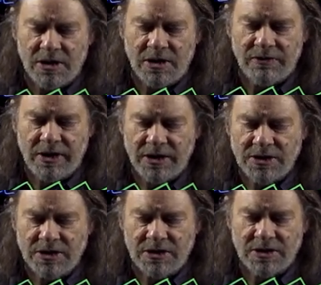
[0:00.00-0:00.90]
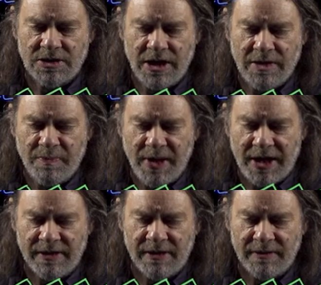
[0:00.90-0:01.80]
arranged in the same
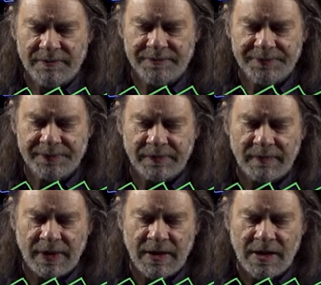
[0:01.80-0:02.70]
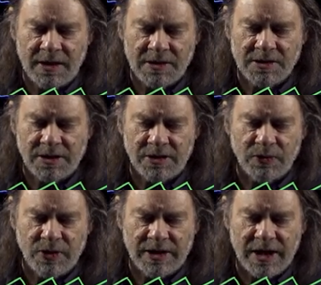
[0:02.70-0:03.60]
pattern, so that
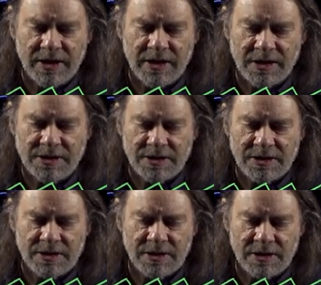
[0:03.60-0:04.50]
we get this